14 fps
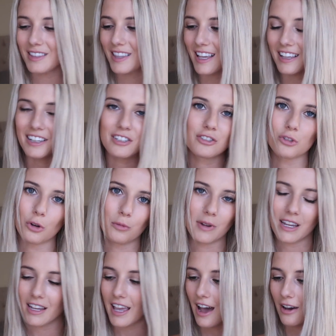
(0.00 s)
they like stole
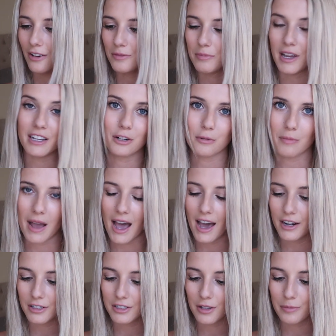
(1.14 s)
my account, bet you're
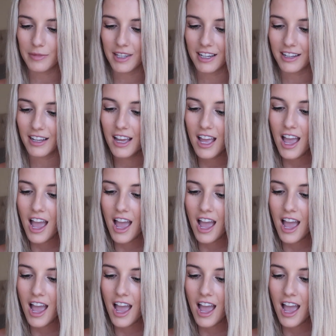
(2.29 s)
mad or something.